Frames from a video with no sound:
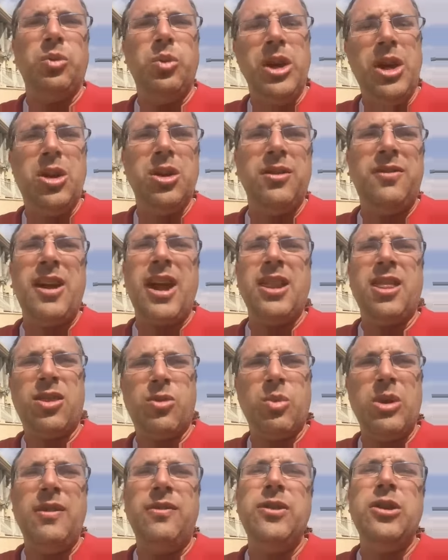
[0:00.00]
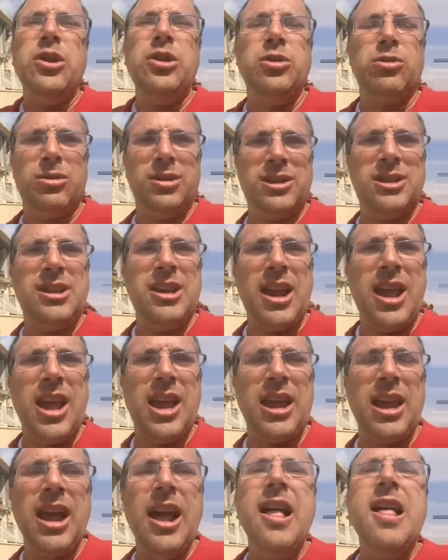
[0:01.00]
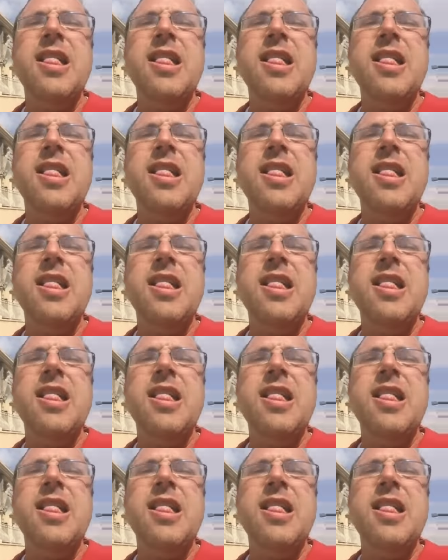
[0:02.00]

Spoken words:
We could have had 3 funerals today.